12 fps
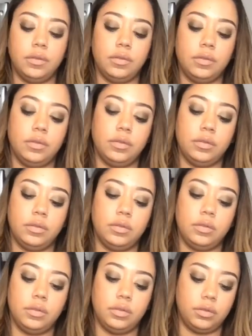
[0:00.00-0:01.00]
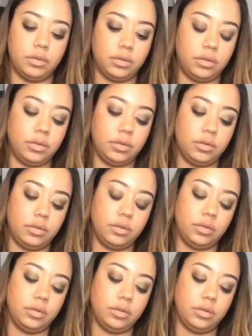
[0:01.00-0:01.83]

No one is speaking in this clip.